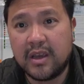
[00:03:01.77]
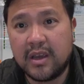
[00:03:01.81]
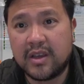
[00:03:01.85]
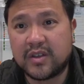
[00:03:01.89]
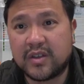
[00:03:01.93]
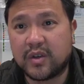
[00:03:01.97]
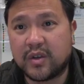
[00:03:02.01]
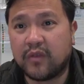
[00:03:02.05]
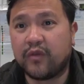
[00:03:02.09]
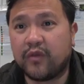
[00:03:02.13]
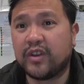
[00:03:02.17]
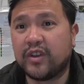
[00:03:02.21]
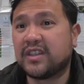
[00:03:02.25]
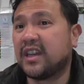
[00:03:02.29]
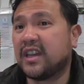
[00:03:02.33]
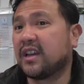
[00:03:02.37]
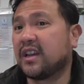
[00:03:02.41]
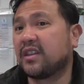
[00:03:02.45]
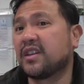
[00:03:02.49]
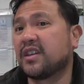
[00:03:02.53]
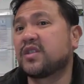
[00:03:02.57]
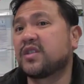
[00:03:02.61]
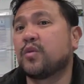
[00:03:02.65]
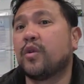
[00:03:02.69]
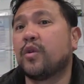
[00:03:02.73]
So if we take
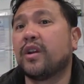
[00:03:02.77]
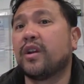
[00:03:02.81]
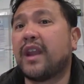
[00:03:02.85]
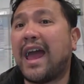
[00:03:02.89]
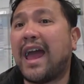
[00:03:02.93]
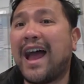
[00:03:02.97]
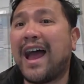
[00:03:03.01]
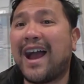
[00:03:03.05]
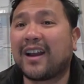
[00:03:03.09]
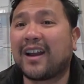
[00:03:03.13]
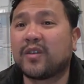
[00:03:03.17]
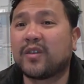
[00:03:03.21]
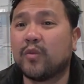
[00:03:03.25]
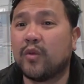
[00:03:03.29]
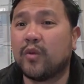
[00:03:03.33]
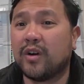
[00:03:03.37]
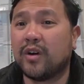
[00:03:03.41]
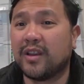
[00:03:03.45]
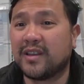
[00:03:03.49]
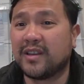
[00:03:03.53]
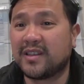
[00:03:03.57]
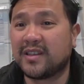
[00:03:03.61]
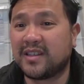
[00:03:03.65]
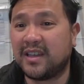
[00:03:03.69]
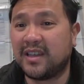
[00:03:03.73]
this one, Act
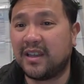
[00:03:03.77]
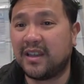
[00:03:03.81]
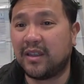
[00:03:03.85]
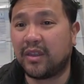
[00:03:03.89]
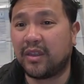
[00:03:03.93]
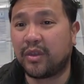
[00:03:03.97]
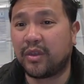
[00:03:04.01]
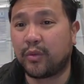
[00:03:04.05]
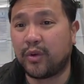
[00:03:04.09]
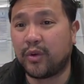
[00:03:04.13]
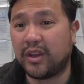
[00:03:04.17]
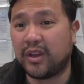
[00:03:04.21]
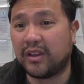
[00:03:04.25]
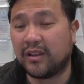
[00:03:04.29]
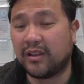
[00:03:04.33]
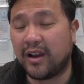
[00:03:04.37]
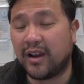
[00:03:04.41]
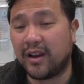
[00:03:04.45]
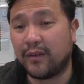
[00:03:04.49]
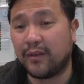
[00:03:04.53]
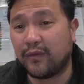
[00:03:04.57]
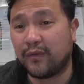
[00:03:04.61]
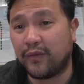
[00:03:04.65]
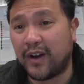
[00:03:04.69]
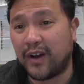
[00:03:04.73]
1, Scene 3,
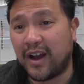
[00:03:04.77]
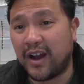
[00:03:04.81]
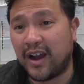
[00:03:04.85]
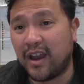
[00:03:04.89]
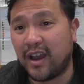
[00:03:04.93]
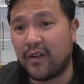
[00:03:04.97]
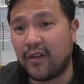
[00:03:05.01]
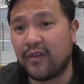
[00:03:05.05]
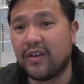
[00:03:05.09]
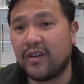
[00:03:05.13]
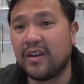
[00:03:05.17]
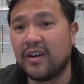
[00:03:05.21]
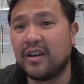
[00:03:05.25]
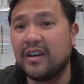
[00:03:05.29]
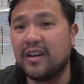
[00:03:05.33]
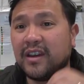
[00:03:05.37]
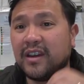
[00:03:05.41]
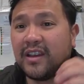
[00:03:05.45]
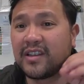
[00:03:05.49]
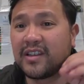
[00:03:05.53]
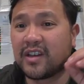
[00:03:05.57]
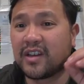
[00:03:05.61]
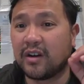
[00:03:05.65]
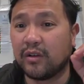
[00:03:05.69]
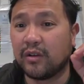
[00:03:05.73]
line 5,
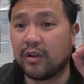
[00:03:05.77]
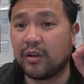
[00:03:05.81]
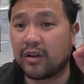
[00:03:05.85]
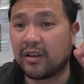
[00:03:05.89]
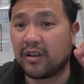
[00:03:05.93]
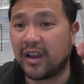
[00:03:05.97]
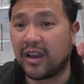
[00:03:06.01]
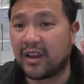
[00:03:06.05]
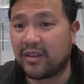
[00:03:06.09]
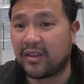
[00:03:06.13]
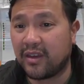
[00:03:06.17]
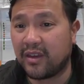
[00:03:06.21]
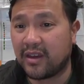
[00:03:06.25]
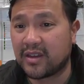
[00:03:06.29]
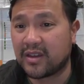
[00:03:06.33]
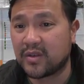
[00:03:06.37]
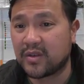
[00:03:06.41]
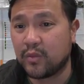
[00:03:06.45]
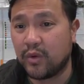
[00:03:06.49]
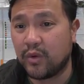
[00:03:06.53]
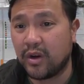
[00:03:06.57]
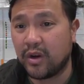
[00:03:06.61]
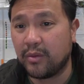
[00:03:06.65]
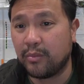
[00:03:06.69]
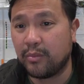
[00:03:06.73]
it's going to look like this,
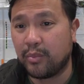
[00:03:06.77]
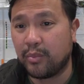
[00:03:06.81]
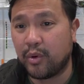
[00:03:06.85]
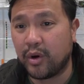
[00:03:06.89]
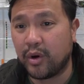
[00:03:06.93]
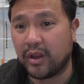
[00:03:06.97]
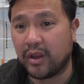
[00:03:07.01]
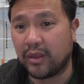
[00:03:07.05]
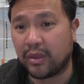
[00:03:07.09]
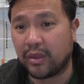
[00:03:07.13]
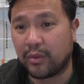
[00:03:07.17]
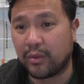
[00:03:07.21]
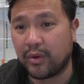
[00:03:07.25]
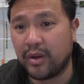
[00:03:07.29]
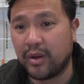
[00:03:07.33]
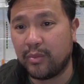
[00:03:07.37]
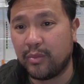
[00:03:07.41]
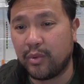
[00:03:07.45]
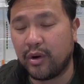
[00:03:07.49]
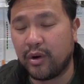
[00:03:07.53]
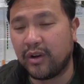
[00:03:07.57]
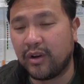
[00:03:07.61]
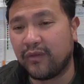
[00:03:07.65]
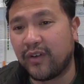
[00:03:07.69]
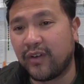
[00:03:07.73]

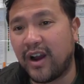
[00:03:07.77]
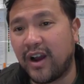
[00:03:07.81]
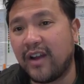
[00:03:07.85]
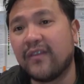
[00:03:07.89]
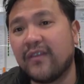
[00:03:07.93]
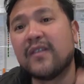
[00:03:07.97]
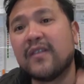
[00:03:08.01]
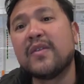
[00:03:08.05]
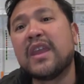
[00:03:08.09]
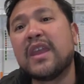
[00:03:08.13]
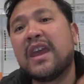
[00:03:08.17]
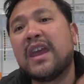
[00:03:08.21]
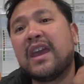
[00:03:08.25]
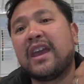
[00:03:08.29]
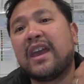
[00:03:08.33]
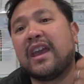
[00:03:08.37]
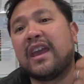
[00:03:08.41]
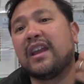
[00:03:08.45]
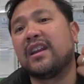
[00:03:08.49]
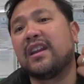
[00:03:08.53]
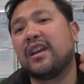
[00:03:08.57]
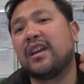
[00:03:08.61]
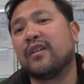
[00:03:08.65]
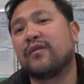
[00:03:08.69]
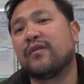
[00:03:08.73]
1.3.5.
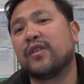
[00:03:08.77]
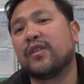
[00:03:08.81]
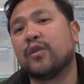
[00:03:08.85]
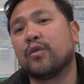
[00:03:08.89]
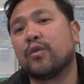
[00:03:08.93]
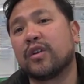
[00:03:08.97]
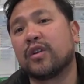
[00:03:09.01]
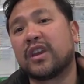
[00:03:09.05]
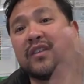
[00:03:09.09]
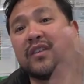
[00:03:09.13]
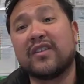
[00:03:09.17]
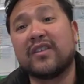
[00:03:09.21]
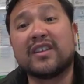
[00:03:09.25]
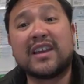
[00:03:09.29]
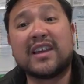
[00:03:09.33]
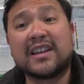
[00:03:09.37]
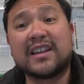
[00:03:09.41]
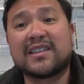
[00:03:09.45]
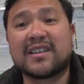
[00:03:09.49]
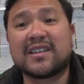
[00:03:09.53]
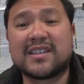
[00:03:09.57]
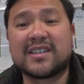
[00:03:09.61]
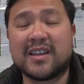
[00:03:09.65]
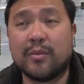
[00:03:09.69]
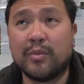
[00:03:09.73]
And if you were giving that
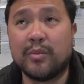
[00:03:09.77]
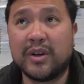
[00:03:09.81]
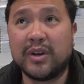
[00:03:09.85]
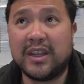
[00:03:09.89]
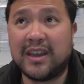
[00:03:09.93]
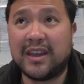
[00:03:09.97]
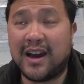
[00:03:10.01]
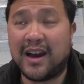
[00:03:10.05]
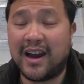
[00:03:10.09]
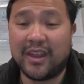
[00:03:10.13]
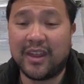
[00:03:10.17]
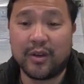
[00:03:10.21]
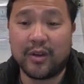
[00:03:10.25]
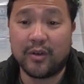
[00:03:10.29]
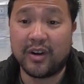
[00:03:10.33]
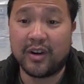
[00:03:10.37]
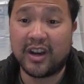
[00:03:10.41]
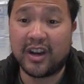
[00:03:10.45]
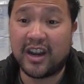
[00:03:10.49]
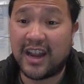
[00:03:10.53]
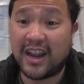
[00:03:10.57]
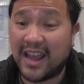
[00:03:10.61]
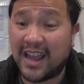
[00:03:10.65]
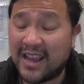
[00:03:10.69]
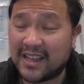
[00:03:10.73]
to somebody either in
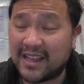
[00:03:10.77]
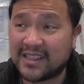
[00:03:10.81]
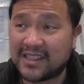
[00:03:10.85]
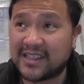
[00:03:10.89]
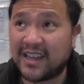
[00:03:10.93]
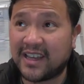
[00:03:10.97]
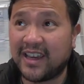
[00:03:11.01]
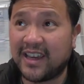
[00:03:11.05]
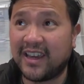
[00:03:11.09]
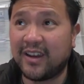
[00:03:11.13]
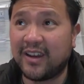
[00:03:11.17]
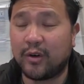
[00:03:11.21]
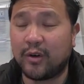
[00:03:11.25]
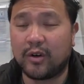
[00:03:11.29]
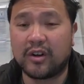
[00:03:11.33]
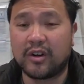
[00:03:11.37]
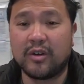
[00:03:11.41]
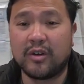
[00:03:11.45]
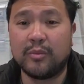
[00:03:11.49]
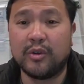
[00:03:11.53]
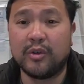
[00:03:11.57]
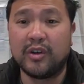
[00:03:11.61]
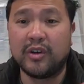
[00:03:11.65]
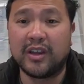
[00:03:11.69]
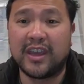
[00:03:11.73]
an essay or
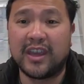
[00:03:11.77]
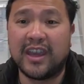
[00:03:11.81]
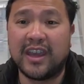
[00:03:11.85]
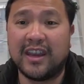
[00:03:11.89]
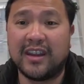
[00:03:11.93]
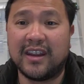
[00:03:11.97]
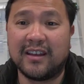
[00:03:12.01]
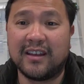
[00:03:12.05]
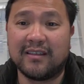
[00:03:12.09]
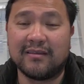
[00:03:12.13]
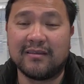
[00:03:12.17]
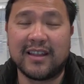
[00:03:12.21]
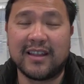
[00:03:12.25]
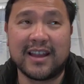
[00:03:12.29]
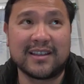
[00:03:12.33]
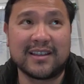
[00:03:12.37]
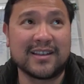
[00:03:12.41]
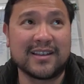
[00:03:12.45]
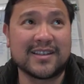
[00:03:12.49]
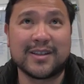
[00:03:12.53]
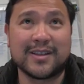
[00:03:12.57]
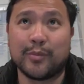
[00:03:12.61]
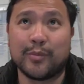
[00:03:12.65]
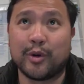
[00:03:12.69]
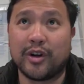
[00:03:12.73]
communicating that
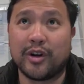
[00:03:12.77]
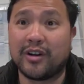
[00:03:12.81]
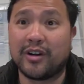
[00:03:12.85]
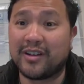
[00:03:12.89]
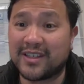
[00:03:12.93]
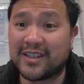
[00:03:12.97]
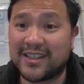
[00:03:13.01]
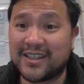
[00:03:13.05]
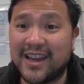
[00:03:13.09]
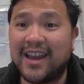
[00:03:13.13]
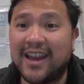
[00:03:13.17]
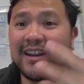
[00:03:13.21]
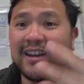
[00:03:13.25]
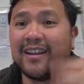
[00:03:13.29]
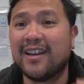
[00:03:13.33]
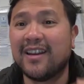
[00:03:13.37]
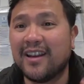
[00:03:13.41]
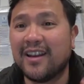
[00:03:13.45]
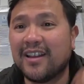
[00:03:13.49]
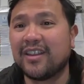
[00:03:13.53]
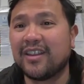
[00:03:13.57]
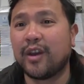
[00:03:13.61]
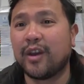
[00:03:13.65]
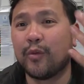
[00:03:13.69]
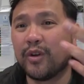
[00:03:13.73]
to someone on a set,
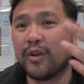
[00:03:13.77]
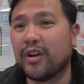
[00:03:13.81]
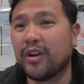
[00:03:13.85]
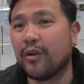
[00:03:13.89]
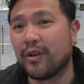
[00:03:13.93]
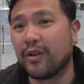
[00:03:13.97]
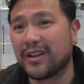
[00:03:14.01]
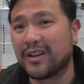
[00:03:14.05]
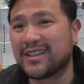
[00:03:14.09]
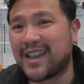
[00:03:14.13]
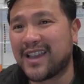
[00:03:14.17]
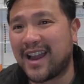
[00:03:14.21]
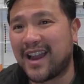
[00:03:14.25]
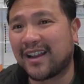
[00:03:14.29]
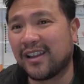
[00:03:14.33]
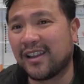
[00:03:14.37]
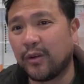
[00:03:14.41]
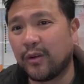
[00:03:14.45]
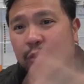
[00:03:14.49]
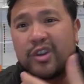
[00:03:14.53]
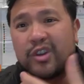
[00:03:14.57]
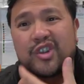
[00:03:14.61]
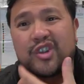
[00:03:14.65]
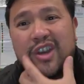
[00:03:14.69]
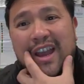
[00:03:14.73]
they would know exactly
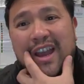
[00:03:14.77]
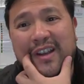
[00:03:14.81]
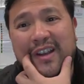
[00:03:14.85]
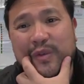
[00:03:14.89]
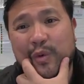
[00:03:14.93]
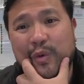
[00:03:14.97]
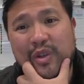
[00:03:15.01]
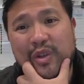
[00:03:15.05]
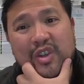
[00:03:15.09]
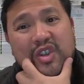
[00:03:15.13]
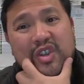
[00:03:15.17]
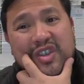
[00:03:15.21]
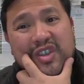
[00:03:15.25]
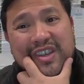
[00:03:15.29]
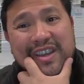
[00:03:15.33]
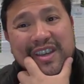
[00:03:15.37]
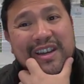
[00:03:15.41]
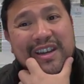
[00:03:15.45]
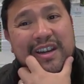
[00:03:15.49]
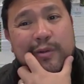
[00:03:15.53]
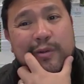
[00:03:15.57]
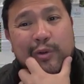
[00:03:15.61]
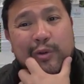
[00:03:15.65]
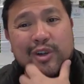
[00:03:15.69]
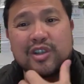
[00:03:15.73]
which act, which
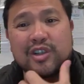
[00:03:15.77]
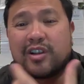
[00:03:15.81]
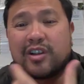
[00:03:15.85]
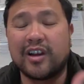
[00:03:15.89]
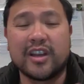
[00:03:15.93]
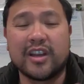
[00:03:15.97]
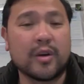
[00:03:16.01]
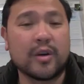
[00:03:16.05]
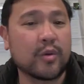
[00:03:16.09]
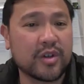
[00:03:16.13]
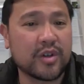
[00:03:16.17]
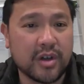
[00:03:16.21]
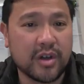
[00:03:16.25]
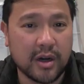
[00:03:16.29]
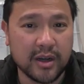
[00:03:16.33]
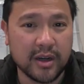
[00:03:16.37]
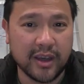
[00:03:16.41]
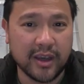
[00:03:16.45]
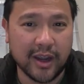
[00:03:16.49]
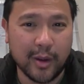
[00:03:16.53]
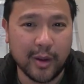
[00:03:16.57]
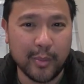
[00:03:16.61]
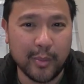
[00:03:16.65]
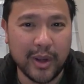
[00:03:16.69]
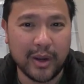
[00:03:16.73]
scene, and which line you were
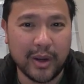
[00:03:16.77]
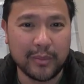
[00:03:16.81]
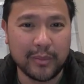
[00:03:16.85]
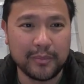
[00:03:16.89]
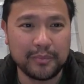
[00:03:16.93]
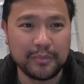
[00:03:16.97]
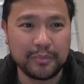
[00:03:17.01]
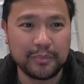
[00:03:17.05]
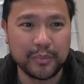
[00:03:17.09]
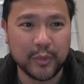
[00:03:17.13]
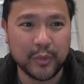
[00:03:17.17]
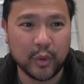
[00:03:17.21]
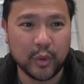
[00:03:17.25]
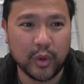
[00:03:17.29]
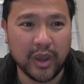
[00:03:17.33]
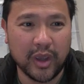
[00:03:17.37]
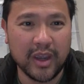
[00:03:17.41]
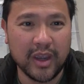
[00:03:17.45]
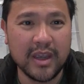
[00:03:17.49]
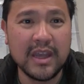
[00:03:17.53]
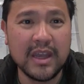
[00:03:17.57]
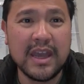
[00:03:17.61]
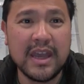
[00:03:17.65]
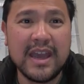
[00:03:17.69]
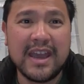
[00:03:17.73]
talking about,
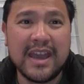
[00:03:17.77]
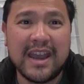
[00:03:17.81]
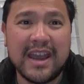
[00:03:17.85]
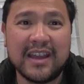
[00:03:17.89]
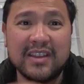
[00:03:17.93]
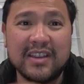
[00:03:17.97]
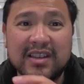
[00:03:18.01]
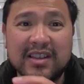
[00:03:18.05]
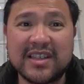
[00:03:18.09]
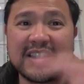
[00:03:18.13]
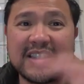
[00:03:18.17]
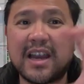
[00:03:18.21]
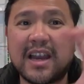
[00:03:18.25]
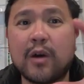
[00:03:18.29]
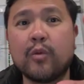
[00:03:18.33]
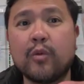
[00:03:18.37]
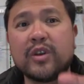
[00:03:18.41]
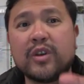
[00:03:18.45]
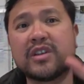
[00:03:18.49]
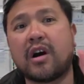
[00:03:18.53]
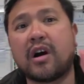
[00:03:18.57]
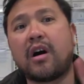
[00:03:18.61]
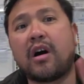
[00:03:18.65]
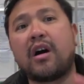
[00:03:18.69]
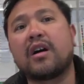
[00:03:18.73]
okay? And this is how we
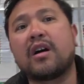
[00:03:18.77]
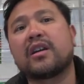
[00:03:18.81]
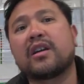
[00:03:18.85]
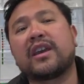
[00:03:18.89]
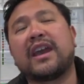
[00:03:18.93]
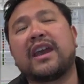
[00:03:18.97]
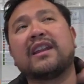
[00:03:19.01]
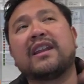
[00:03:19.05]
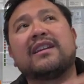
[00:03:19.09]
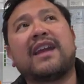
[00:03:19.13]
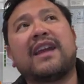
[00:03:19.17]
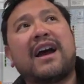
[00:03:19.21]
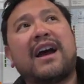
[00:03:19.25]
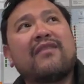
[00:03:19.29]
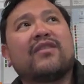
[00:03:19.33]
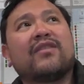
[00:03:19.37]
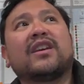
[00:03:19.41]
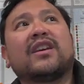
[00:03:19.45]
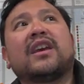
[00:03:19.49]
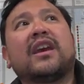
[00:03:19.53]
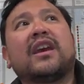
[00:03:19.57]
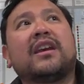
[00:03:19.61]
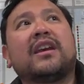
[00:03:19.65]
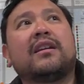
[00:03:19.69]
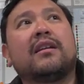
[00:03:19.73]
talk and
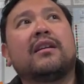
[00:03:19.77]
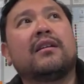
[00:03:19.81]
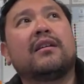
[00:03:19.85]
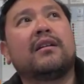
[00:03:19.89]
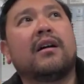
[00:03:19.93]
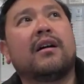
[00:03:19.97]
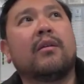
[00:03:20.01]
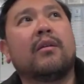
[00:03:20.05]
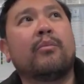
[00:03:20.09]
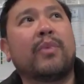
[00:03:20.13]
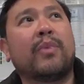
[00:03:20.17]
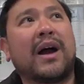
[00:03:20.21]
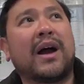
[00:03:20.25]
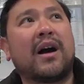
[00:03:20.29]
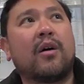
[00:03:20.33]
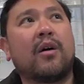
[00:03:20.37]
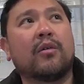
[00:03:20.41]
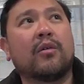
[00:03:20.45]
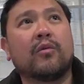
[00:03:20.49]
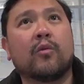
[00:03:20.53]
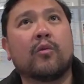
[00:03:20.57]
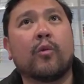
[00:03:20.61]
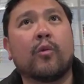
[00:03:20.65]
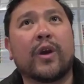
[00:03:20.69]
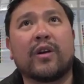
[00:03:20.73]
navigate
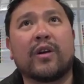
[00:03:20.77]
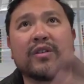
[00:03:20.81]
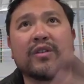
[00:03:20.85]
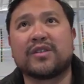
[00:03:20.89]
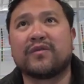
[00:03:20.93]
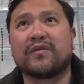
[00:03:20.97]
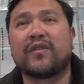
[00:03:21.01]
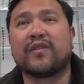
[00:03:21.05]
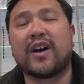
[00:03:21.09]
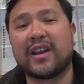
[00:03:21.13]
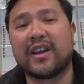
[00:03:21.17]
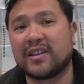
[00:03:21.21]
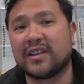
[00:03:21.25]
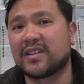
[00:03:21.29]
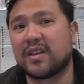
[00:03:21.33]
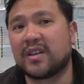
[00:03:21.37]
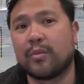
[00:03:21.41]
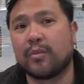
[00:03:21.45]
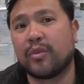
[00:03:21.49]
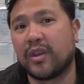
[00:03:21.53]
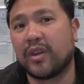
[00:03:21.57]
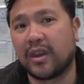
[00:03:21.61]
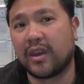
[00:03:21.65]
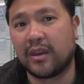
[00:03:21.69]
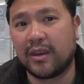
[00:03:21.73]
about where to find
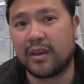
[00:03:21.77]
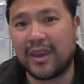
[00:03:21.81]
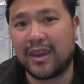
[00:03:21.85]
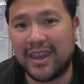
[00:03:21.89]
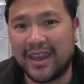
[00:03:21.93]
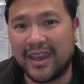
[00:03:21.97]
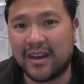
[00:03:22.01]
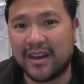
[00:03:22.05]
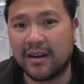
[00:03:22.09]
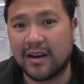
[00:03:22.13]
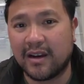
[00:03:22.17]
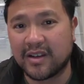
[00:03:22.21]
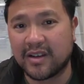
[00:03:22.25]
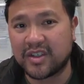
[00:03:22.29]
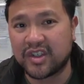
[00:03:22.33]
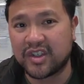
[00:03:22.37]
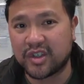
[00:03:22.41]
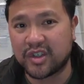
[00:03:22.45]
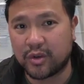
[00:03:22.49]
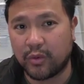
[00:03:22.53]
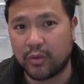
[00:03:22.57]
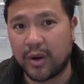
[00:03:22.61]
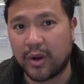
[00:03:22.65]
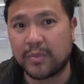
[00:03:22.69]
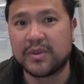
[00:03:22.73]
something in a
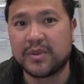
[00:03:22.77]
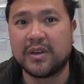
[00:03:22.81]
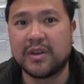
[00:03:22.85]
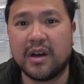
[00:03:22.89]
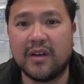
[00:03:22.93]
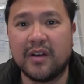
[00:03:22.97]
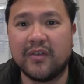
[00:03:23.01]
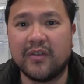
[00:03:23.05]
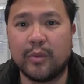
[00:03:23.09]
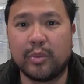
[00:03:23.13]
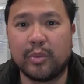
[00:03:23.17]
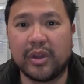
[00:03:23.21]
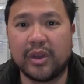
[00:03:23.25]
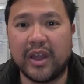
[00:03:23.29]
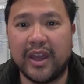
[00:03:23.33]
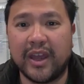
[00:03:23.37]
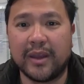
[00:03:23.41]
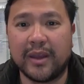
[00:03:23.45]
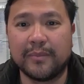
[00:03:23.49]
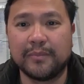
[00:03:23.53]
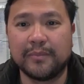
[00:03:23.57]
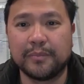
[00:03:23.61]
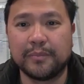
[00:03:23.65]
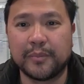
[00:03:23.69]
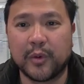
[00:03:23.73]
script of a
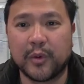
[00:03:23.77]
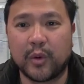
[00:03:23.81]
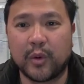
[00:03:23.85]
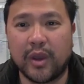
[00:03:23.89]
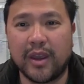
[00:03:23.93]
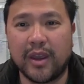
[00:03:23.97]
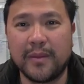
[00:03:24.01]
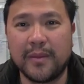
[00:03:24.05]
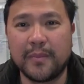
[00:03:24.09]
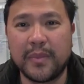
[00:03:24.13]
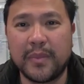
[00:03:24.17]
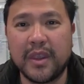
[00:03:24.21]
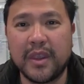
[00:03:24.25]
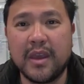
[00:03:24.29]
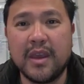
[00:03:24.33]
play, okay?